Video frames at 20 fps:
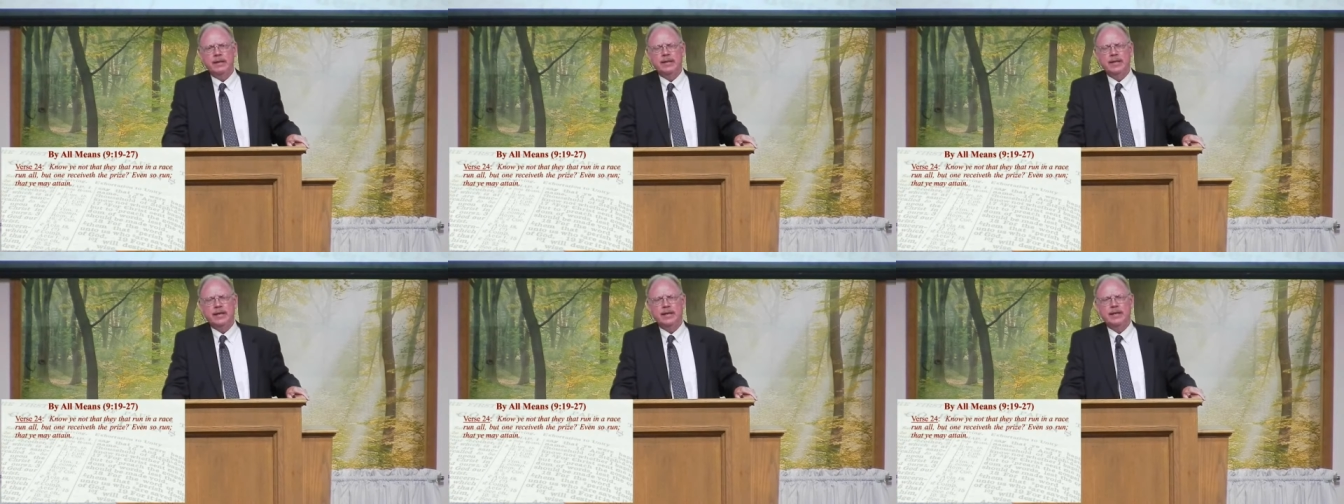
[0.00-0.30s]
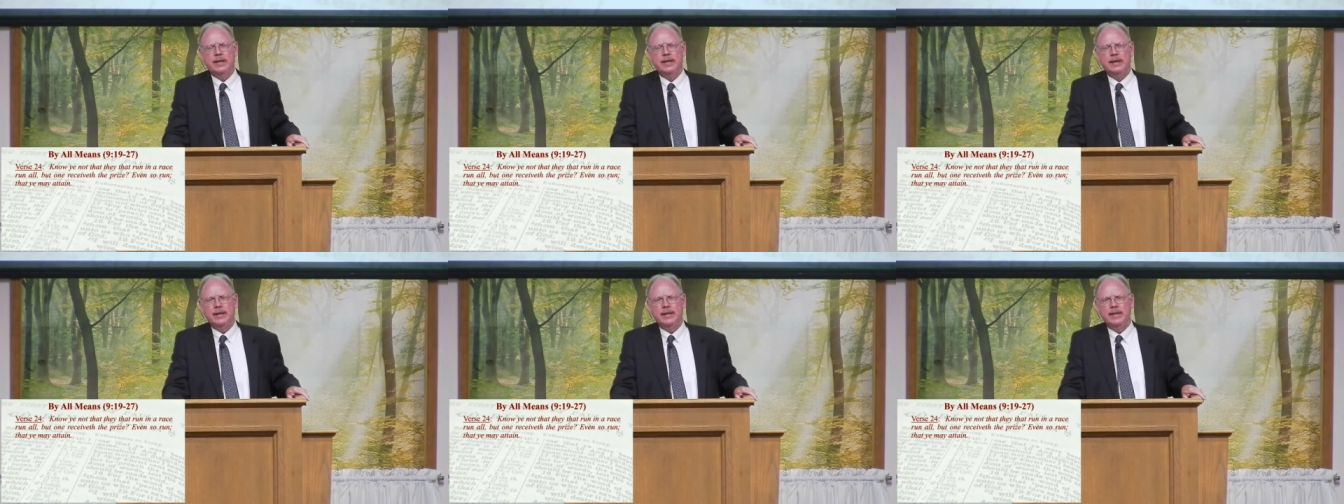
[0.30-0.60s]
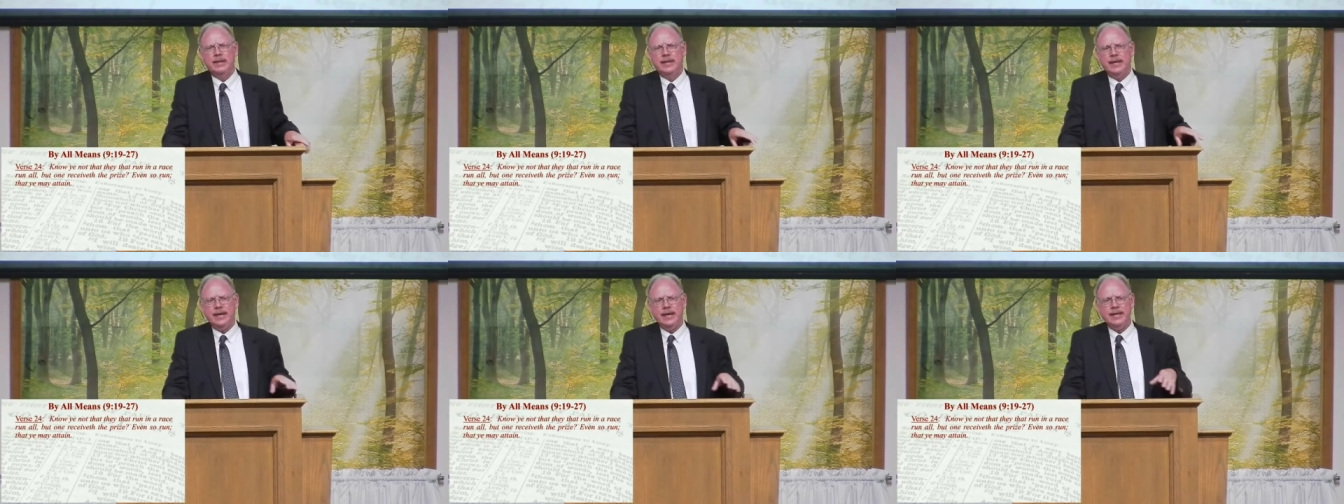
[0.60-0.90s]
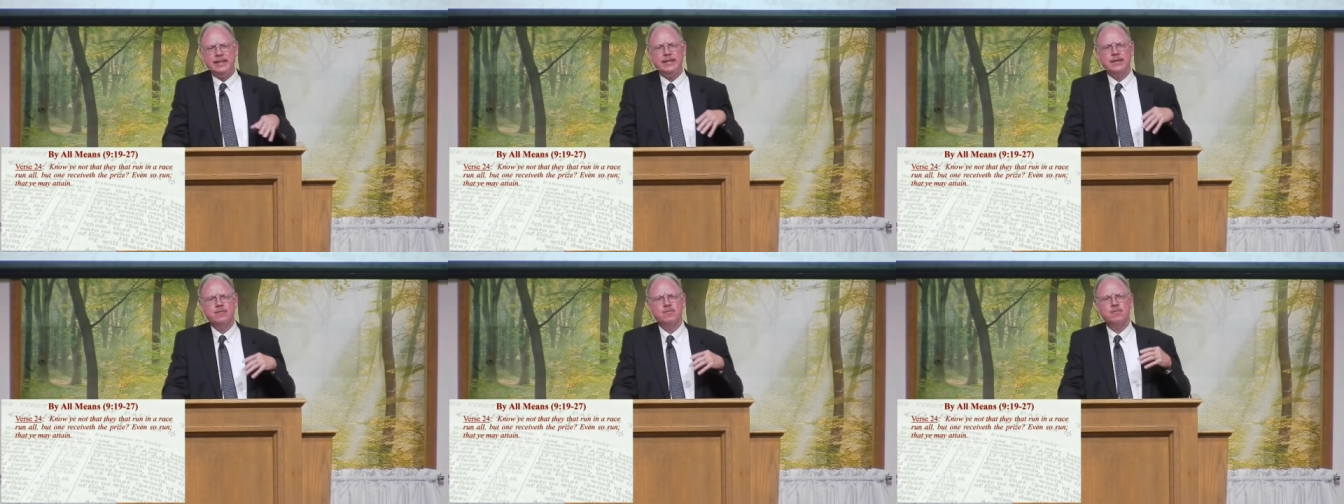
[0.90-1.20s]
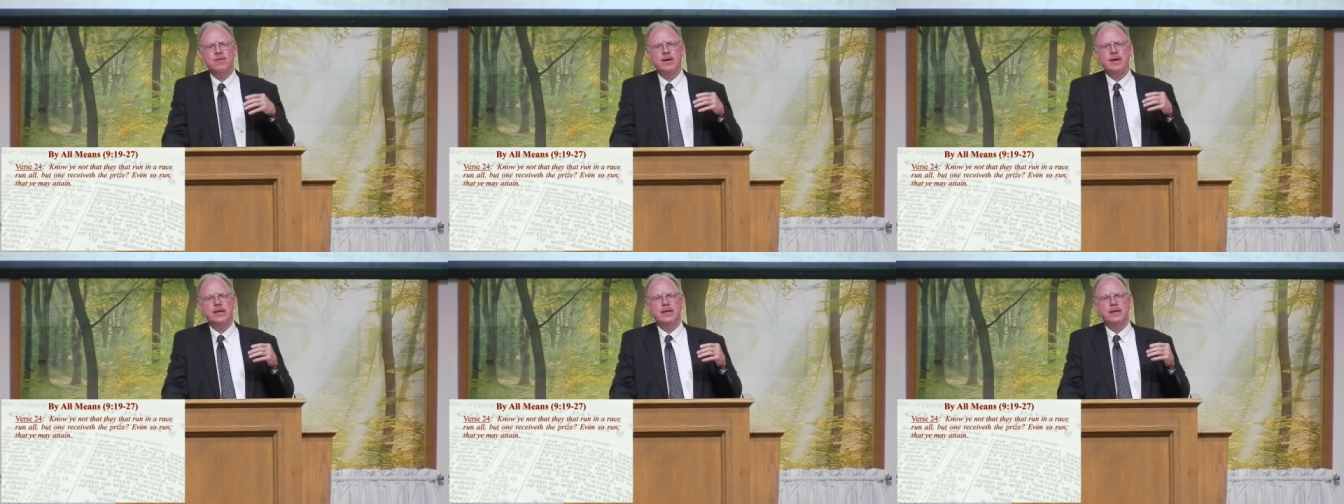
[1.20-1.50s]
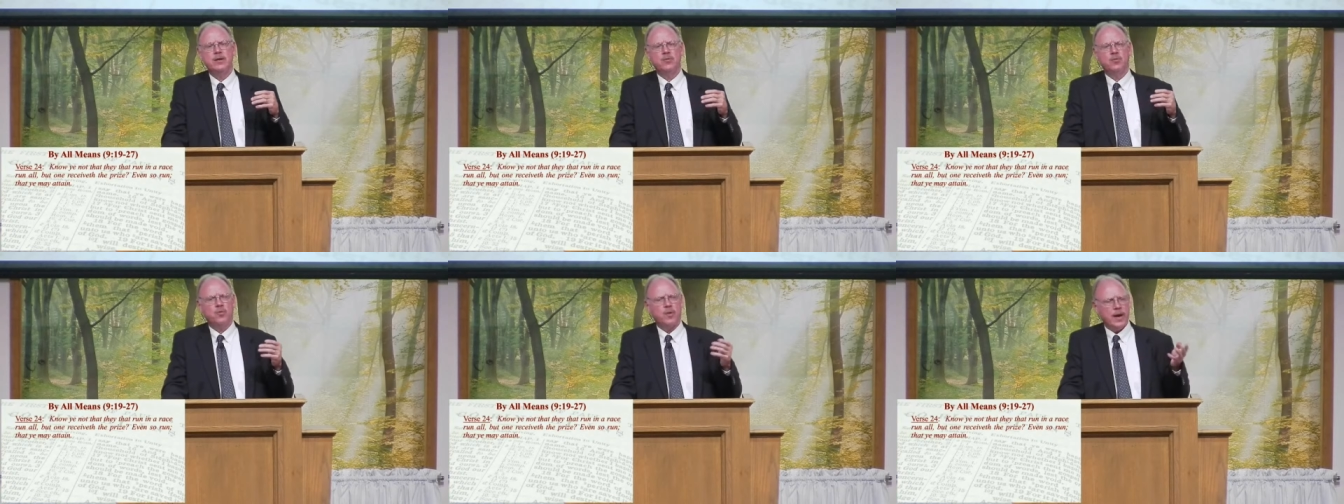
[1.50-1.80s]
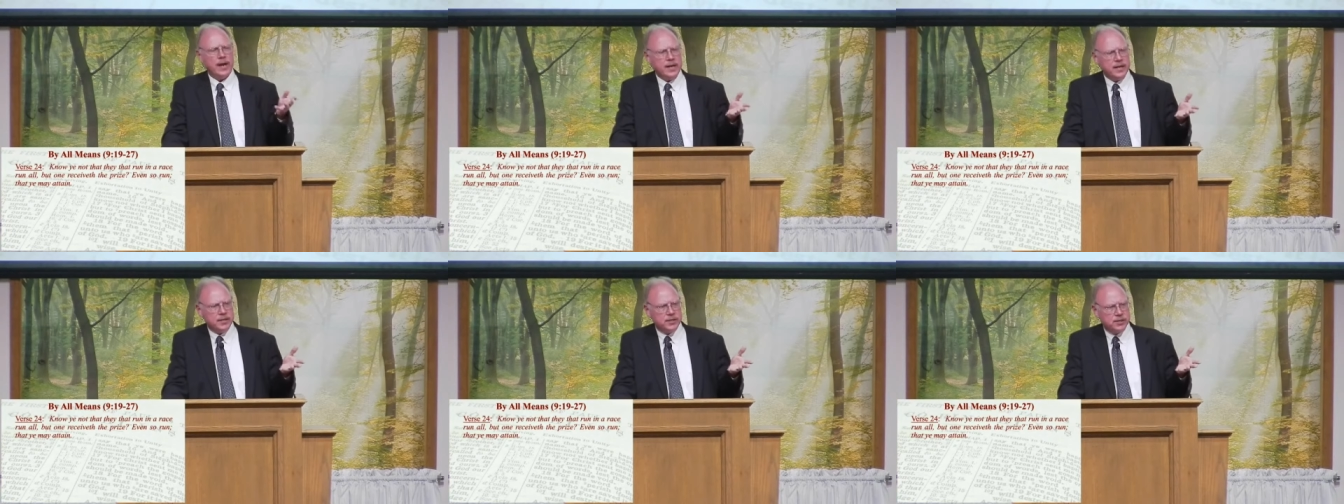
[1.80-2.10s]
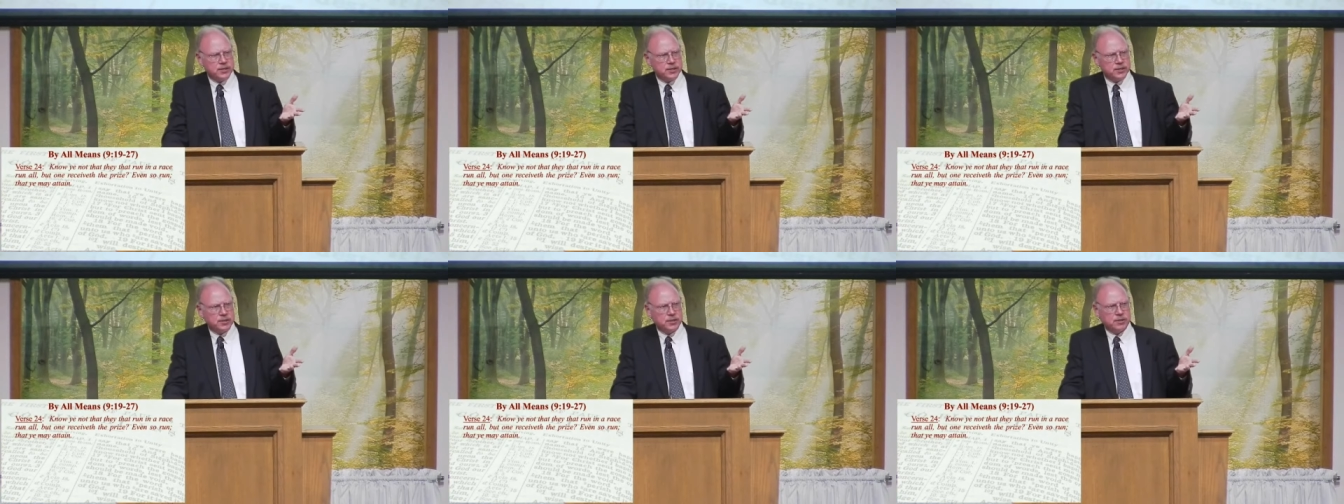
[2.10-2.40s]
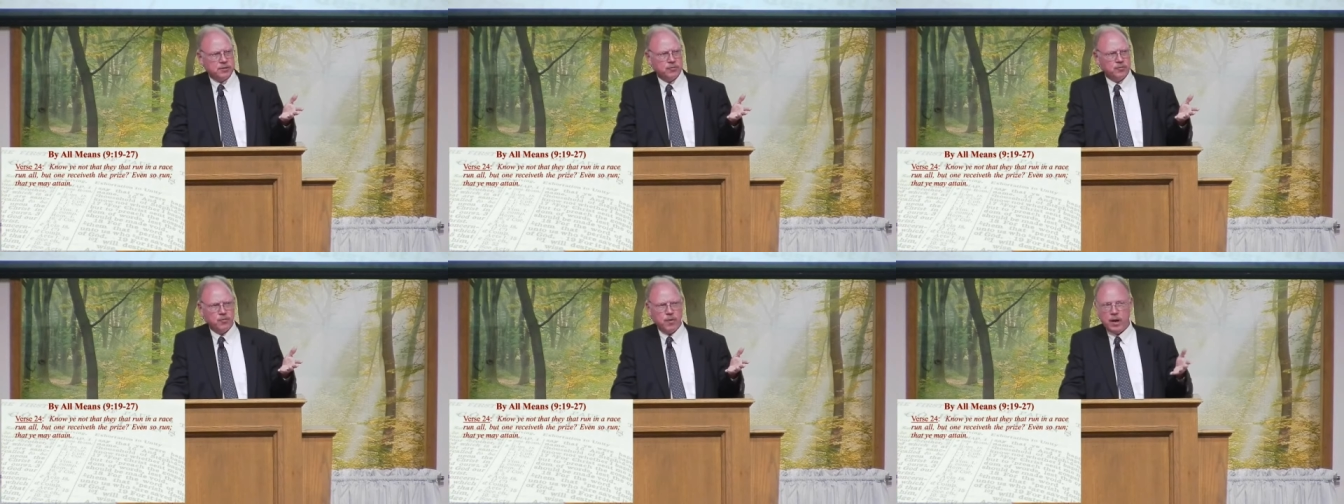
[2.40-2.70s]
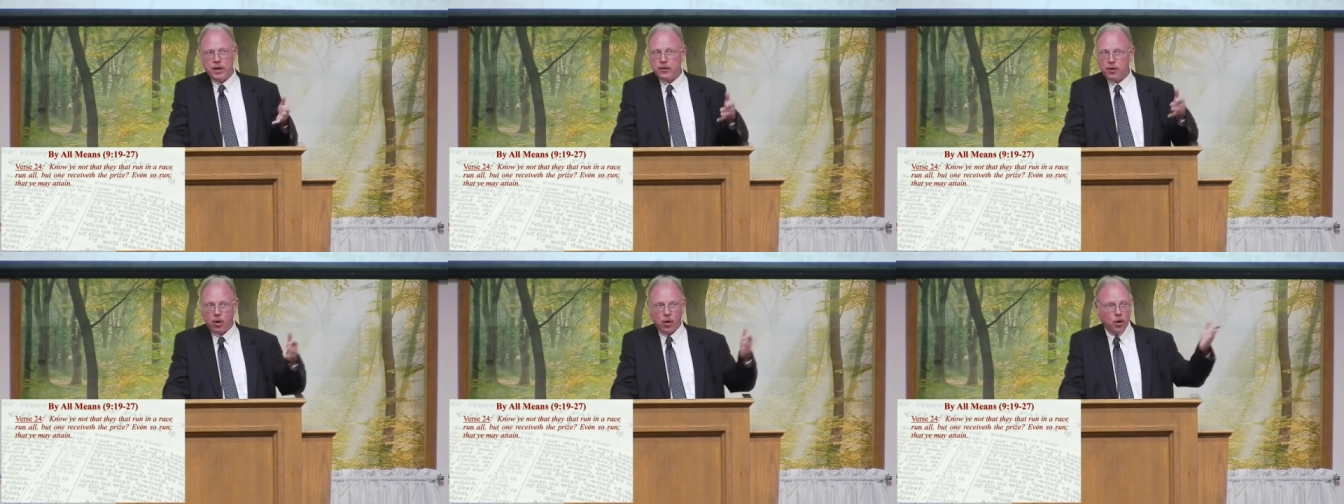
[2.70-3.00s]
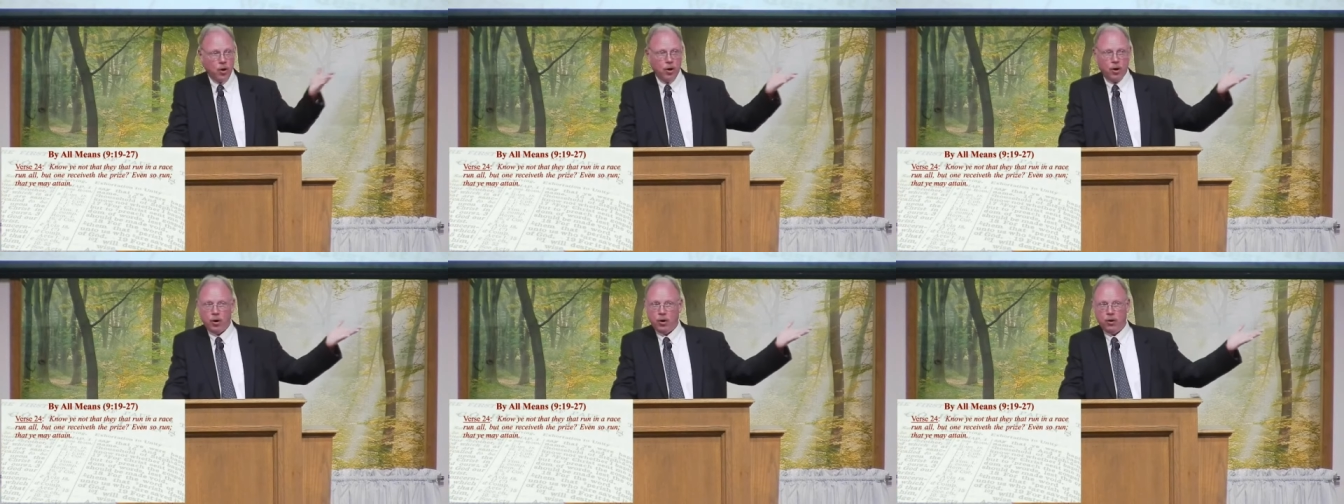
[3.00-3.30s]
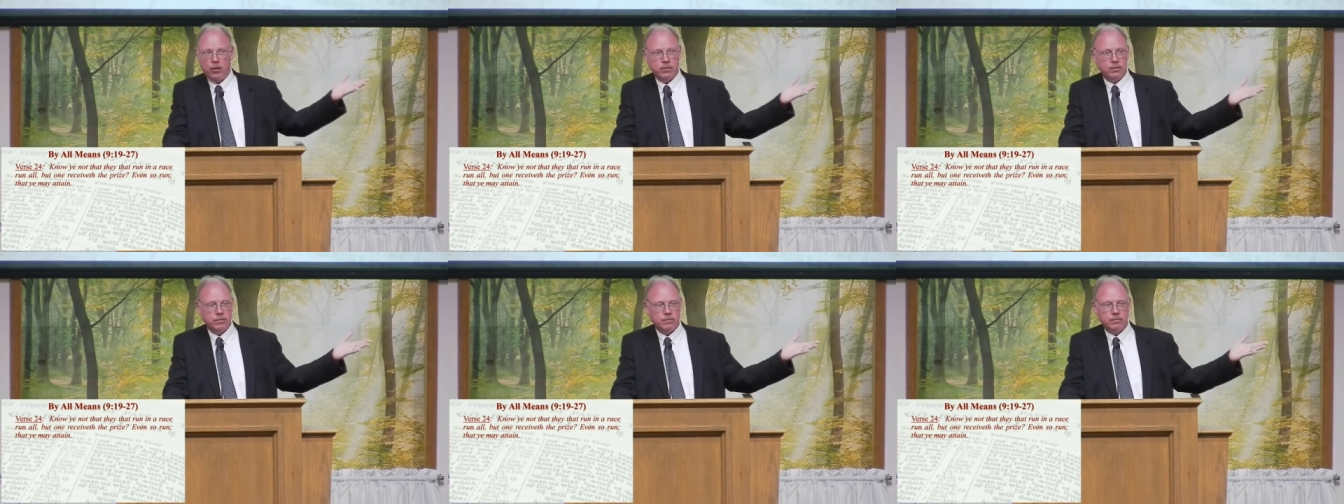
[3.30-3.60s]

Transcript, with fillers: that they that run in a race run all,